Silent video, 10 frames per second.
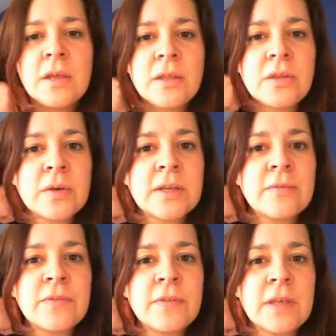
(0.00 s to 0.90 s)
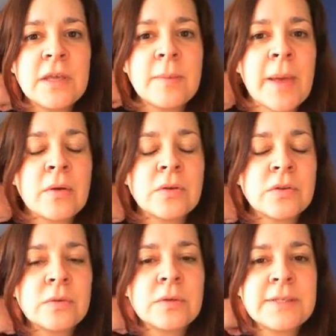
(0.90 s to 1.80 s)
you can think about
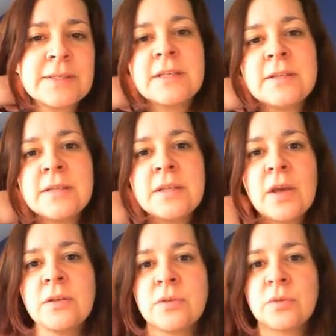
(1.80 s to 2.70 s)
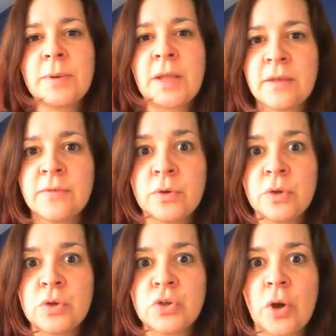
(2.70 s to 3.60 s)
all the skills that you had to apply for
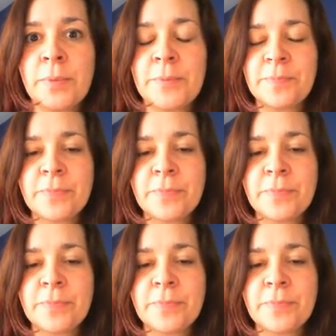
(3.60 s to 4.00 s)
your job.